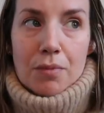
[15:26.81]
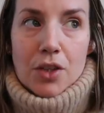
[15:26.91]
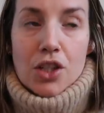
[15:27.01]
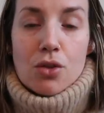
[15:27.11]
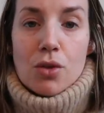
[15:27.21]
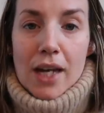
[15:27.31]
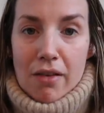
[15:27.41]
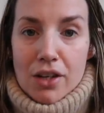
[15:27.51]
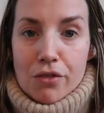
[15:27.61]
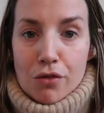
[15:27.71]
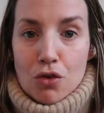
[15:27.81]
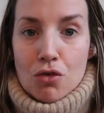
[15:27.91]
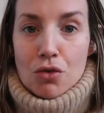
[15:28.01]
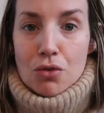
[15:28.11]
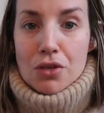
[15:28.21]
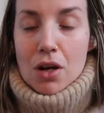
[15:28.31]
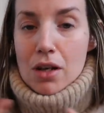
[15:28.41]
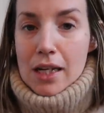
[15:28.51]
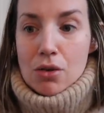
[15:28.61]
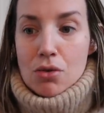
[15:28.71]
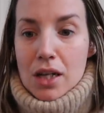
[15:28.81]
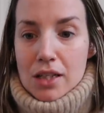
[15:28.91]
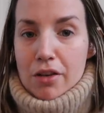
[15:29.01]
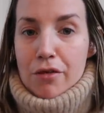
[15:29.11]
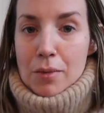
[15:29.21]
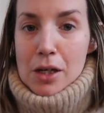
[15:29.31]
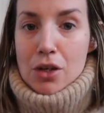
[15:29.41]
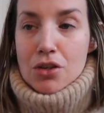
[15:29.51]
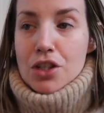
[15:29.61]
She's called Garage Florals. I'll link all her stuff below.